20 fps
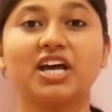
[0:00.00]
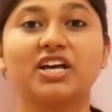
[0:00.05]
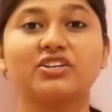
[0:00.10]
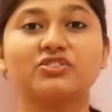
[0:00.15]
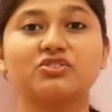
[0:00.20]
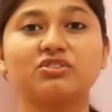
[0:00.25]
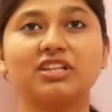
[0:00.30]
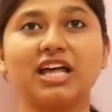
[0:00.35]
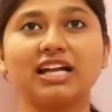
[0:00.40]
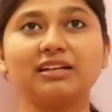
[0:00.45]

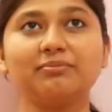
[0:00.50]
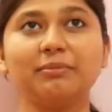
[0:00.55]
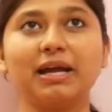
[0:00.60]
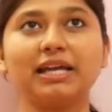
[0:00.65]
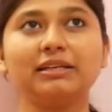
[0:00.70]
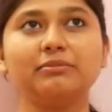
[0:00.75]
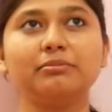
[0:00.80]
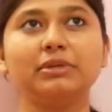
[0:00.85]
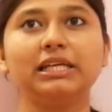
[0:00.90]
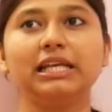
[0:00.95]
So that
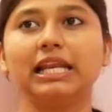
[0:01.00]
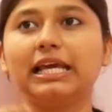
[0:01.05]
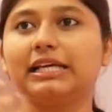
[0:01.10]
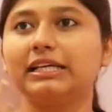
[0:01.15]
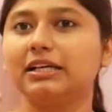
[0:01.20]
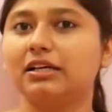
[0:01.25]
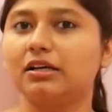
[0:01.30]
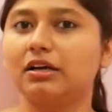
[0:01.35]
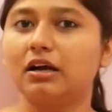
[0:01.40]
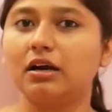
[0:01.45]
might be
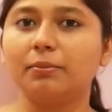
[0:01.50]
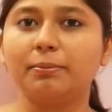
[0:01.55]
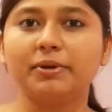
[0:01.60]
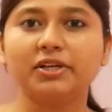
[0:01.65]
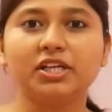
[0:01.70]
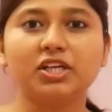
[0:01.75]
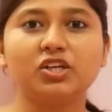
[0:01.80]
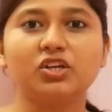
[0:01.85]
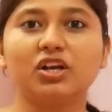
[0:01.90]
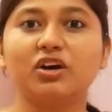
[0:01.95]
like a
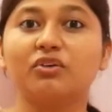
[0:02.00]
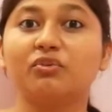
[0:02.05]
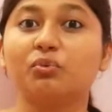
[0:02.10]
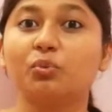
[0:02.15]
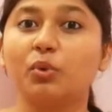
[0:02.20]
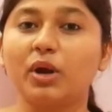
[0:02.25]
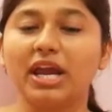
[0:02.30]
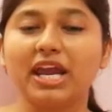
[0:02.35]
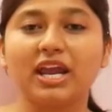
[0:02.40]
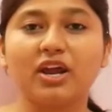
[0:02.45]
particular
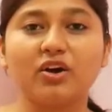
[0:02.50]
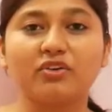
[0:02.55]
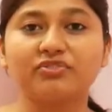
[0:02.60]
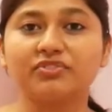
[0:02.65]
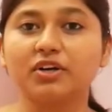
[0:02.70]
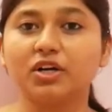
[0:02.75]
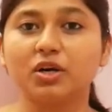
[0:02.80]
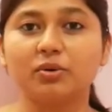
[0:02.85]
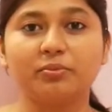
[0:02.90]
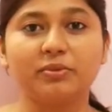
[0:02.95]
way of
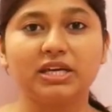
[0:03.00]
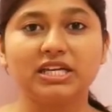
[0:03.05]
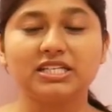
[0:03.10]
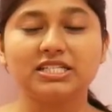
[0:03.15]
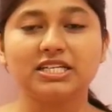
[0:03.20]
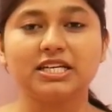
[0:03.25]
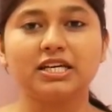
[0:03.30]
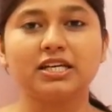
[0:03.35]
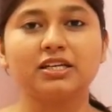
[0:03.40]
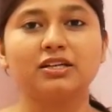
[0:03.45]
a
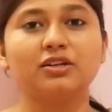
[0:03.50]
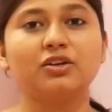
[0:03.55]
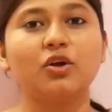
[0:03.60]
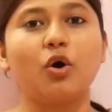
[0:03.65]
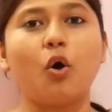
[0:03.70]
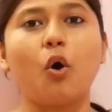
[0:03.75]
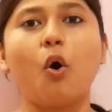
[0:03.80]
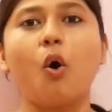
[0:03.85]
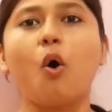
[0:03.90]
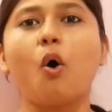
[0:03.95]

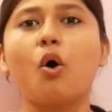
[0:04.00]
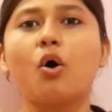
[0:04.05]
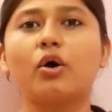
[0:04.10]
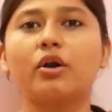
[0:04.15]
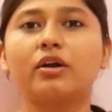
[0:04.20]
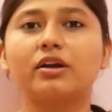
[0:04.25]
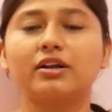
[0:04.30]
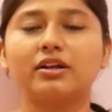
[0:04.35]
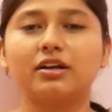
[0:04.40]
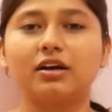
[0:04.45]
comedian
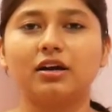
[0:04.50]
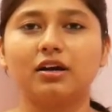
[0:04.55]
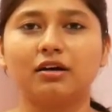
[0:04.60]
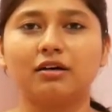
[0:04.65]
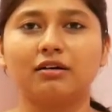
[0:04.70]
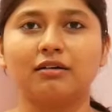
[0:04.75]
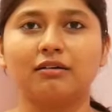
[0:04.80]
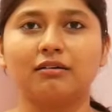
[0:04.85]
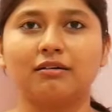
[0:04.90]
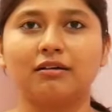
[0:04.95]
or
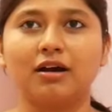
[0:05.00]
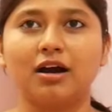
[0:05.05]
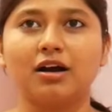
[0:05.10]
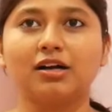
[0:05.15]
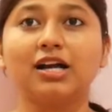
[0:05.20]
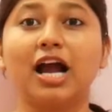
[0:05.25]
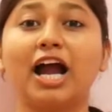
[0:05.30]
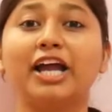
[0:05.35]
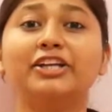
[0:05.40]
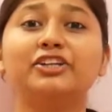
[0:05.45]

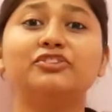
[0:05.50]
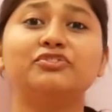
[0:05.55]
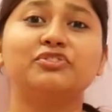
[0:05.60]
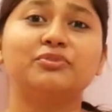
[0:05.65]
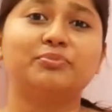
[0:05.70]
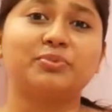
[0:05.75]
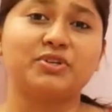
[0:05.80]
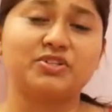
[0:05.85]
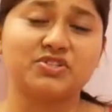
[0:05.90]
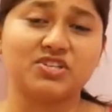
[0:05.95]
a kind of a
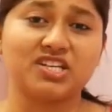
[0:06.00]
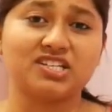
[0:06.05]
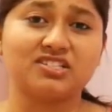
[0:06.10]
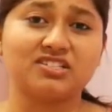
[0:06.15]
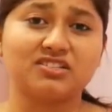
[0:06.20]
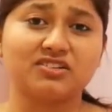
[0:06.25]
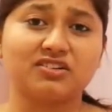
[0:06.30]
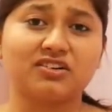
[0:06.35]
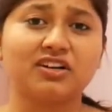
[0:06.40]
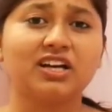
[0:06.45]

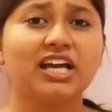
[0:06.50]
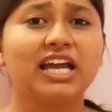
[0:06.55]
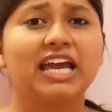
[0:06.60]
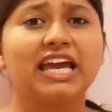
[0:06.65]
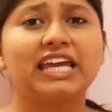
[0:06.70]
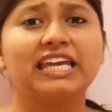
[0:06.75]
presenter.